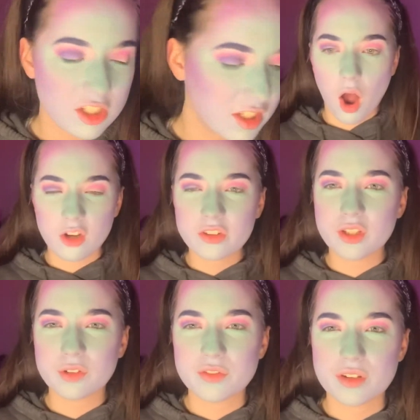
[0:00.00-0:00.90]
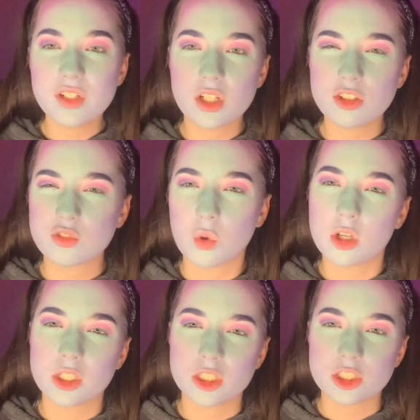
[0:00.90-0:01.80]
Honestly, if your favorite color is
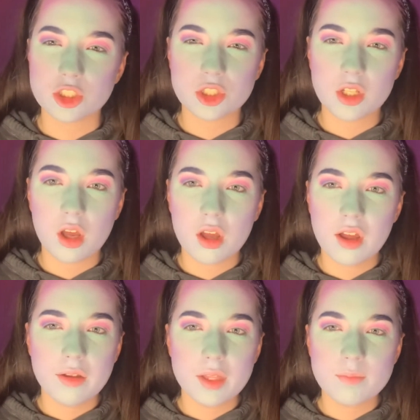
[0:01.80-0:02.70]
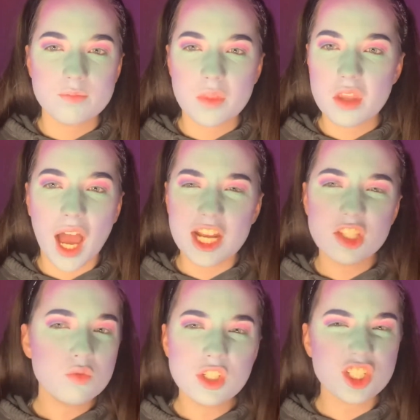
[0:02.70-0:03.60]
orange, I just
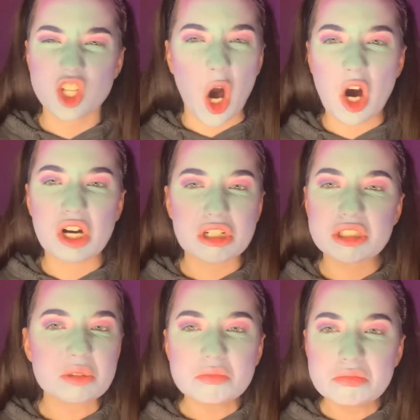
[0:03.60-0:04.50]
want to talk.